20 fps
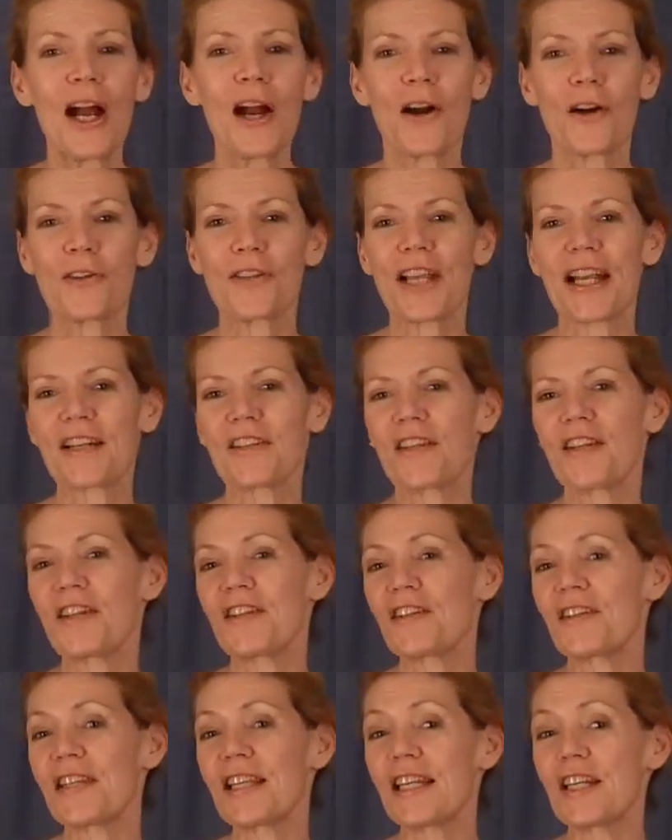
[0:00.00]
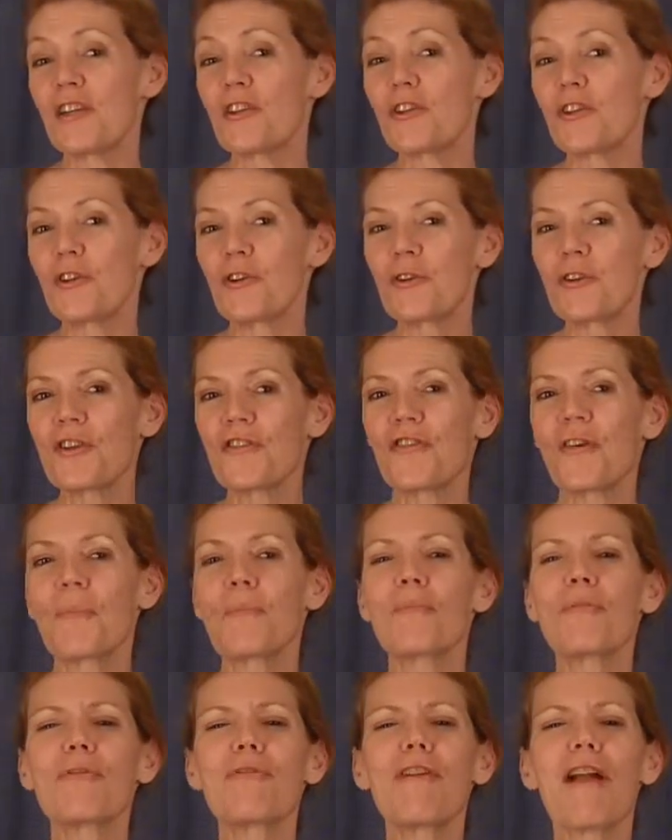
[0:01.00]
Her Sex in the City shoes
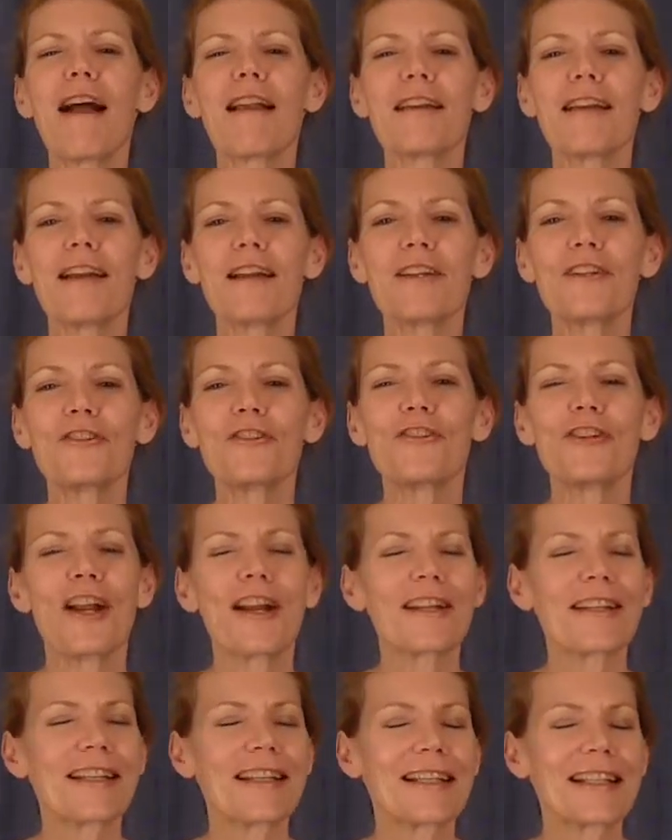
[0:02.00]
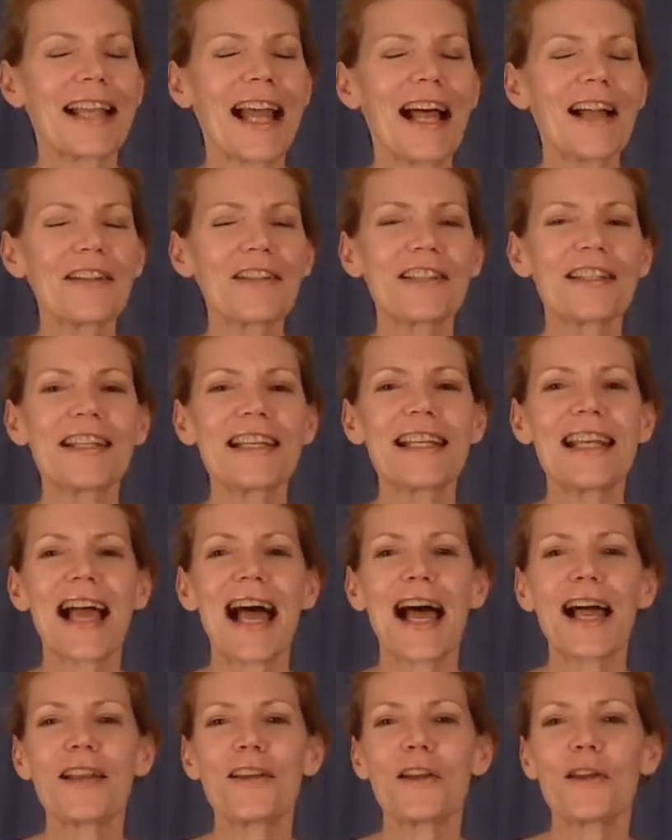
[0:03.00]
from Prada, Jonathan Kelsey,
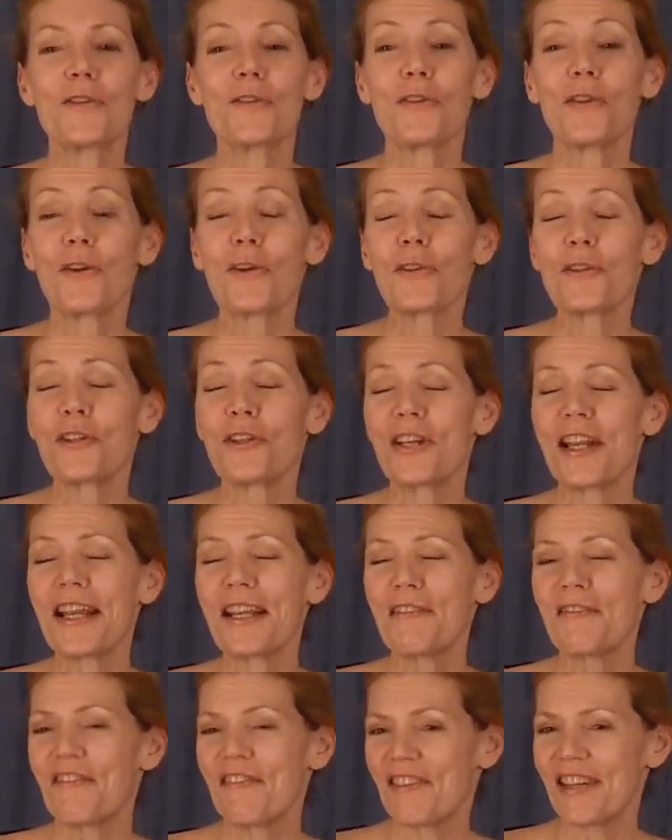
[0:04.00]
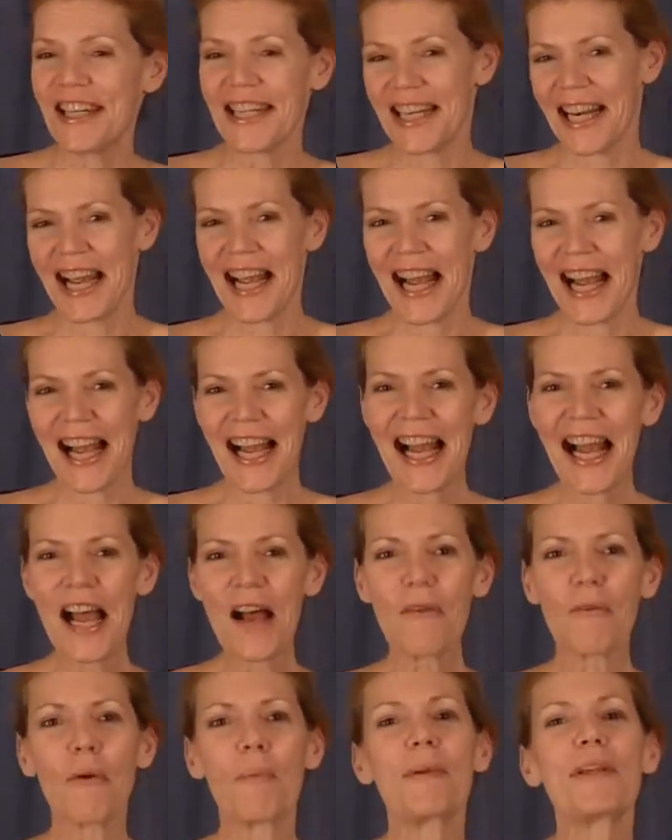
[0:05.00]
and Dolce Vita
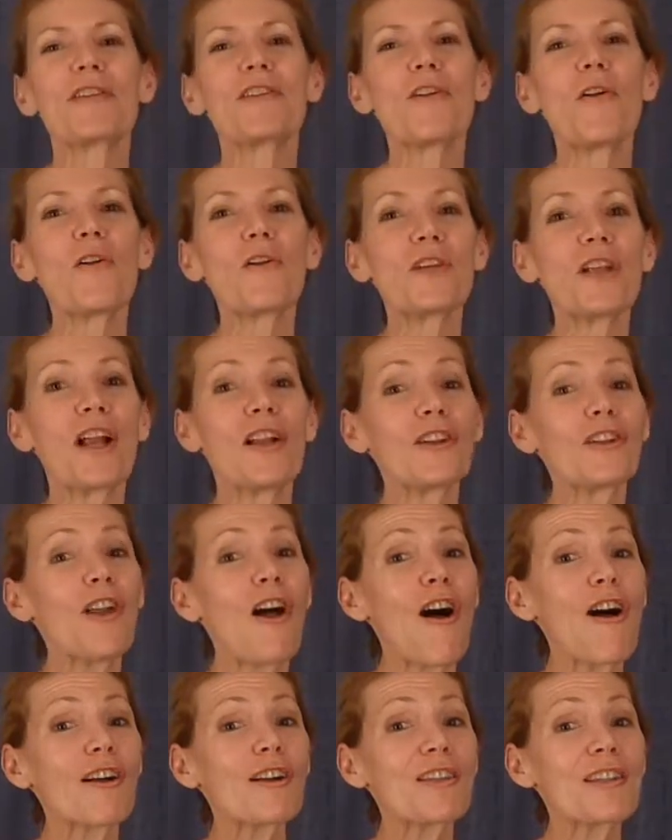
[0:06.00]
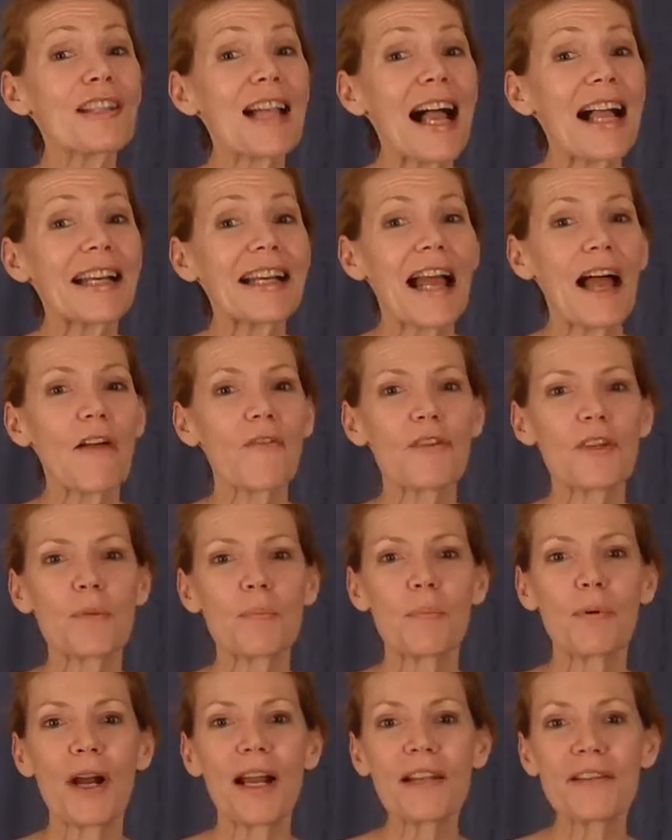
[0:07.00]
will be sold alongside Elvis
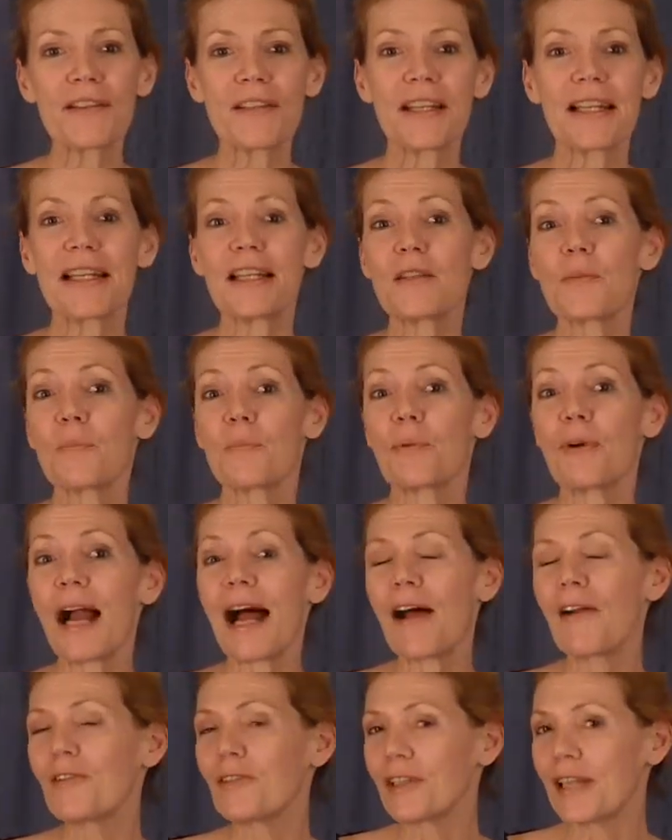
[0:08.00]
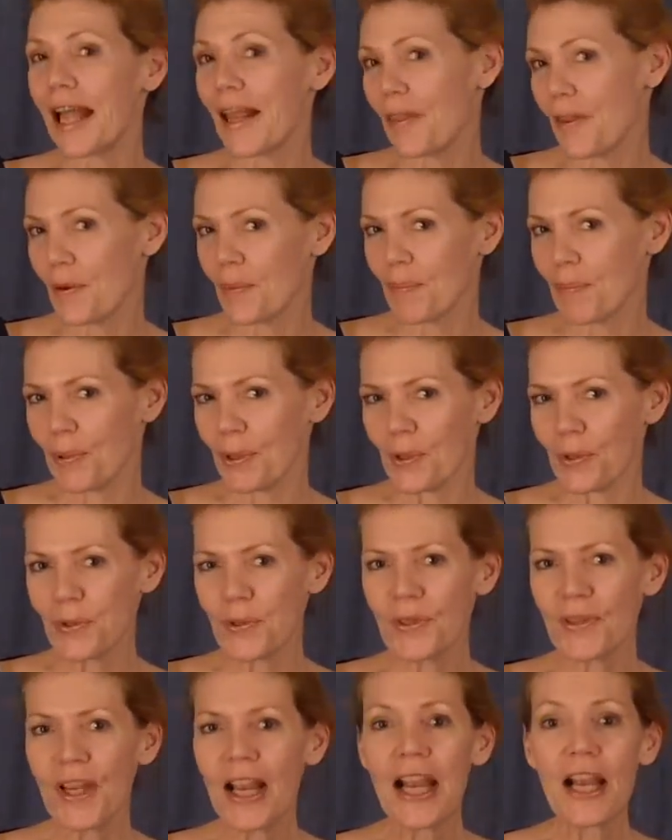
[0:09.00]
Presley's brown leather
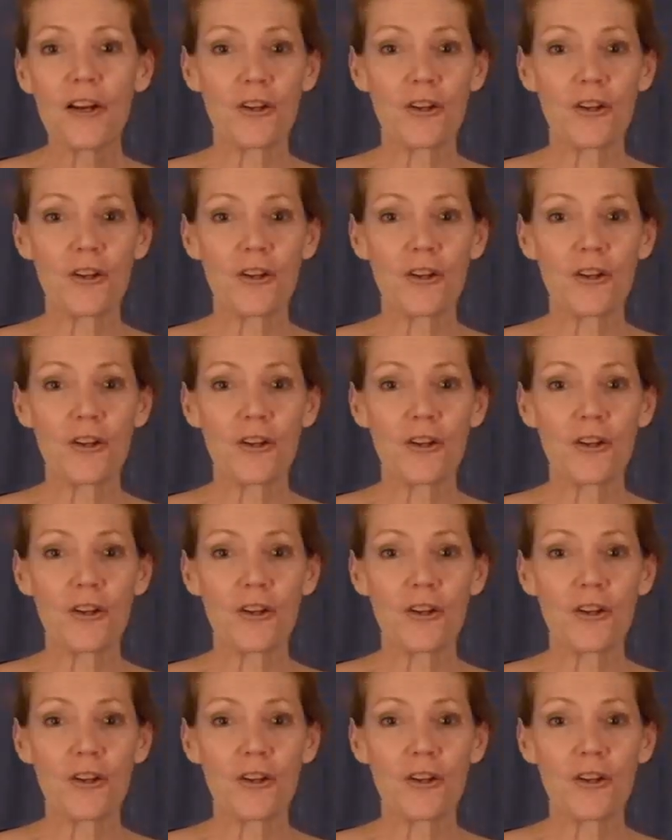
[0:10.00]
boots,